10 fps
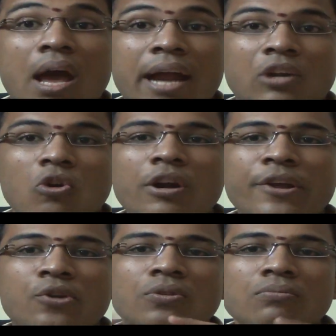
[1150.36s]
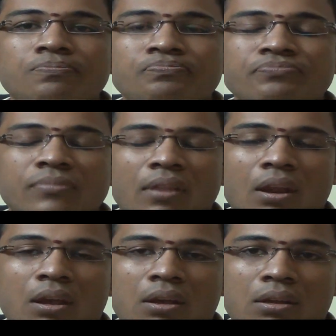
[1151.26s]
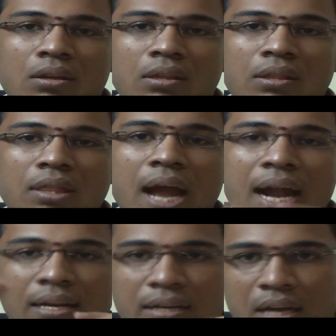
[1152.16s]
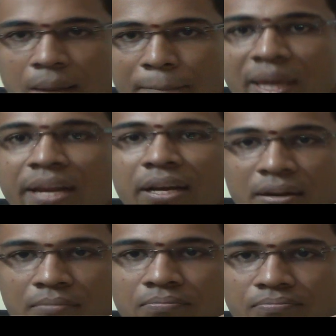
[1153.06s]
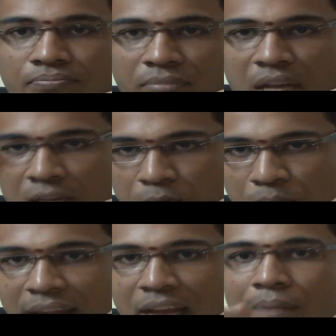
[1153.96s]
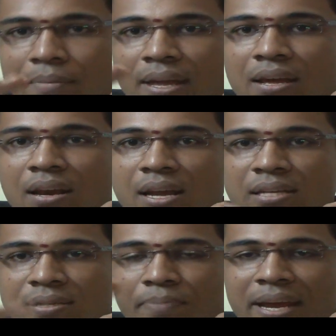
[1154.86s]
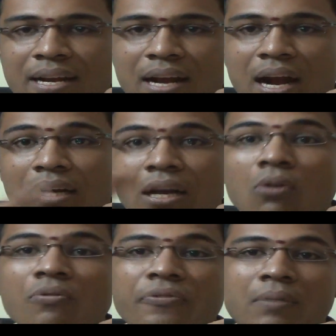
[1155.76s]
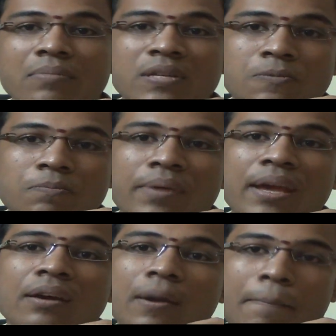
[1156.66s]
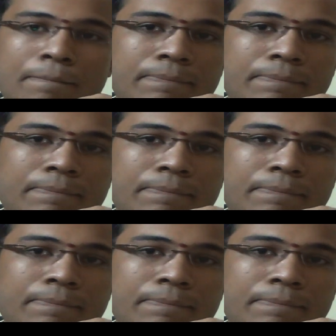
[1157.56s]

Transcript: I told you that a mirror, a spherical mirror, is being cut out from a sphere.